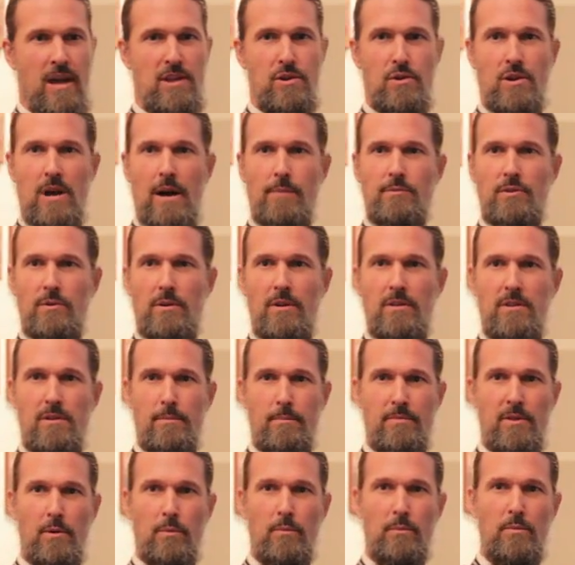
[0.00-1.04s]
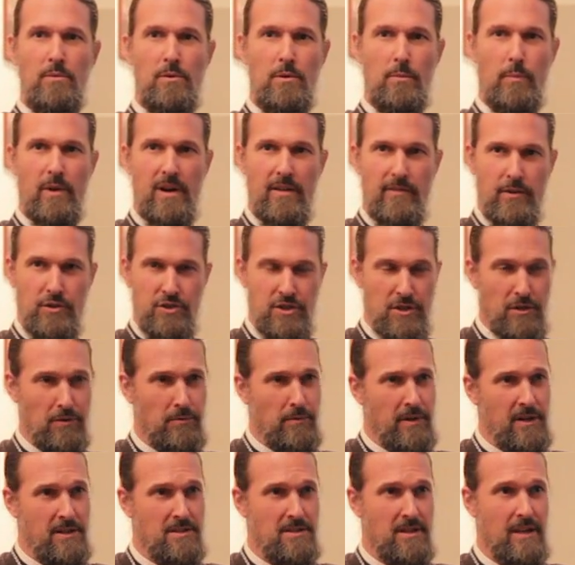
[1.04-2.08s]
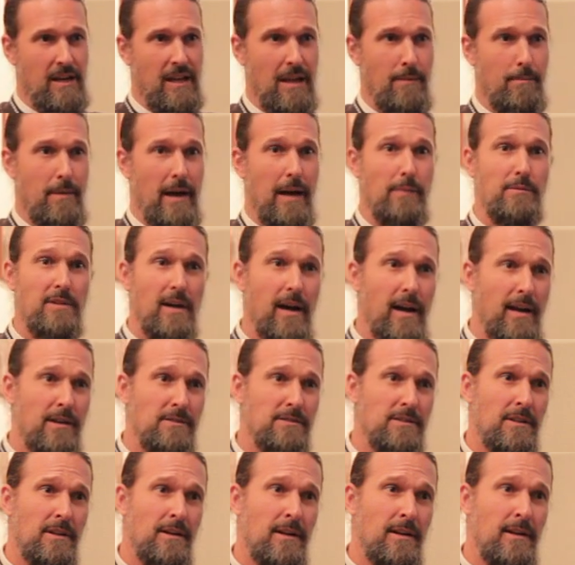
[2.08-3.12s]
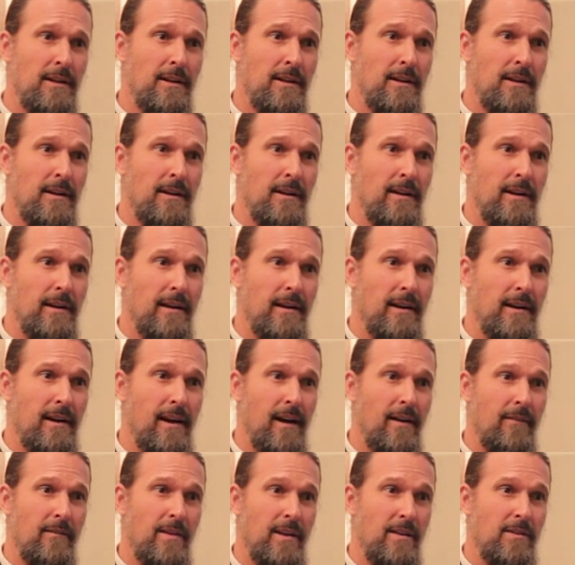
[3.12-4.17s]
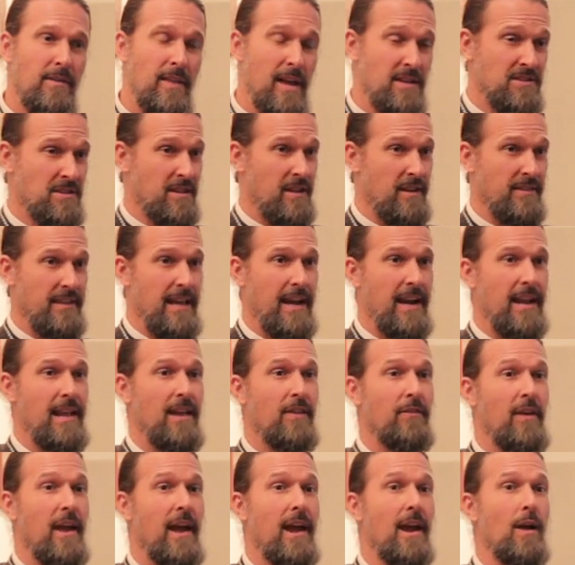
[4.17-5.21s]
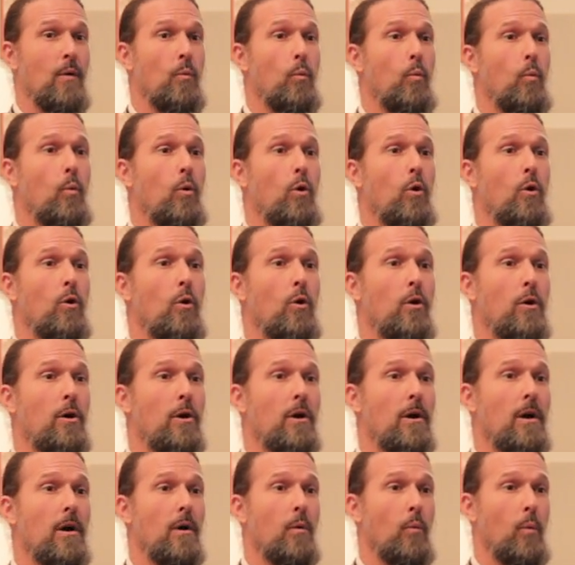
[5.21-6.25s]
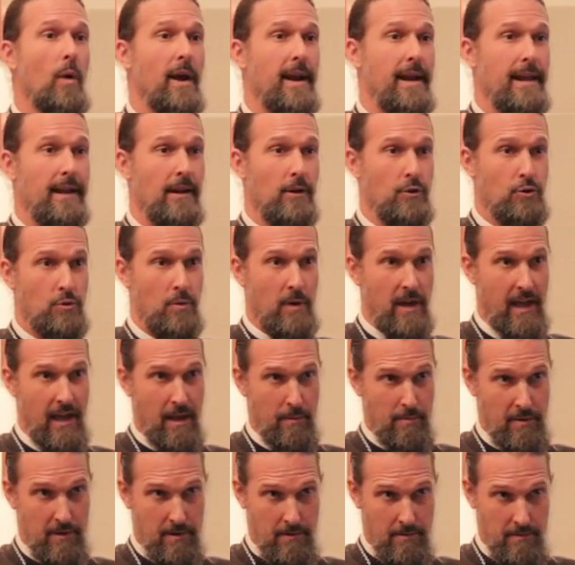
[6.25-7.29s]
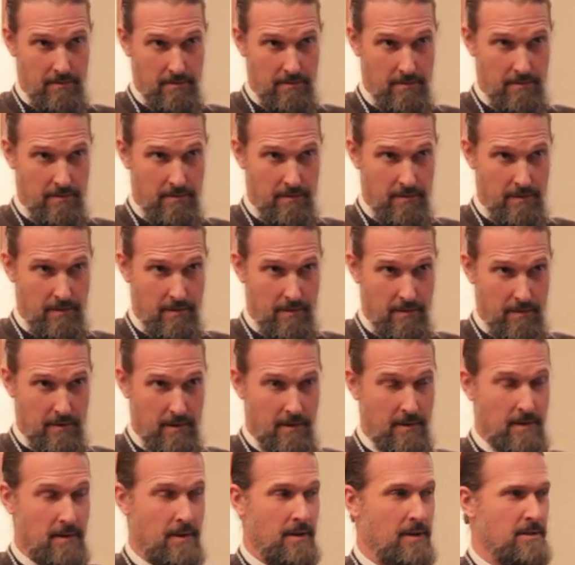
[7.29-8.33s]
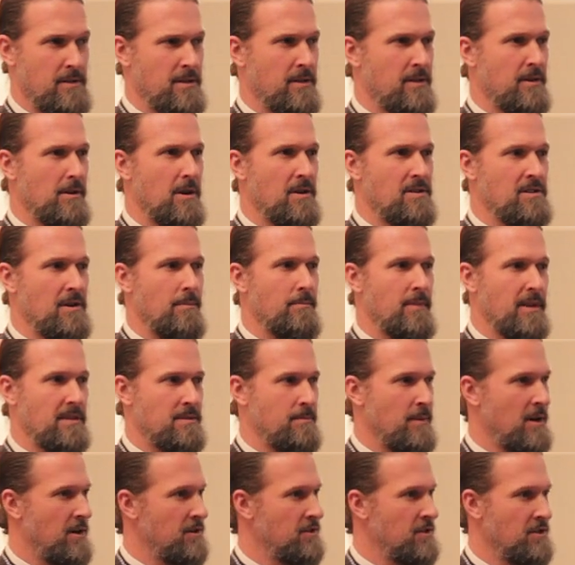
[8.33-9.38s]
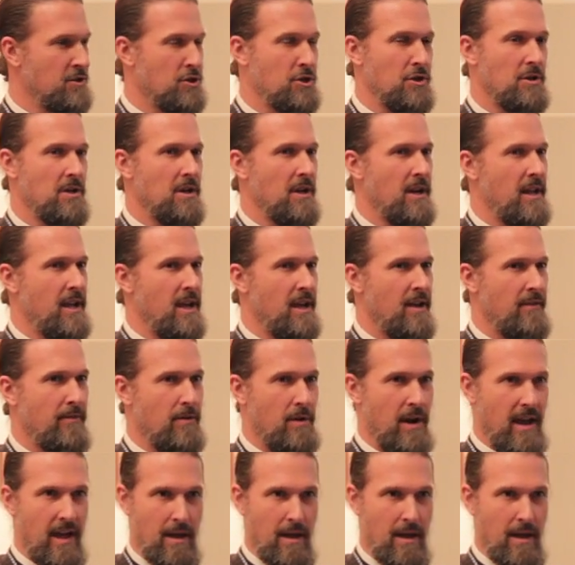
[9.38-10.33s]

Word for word: You come to one of your children is going to get baptized? I mean, that is a war waiting to happen. So there are some mixed marriages that should never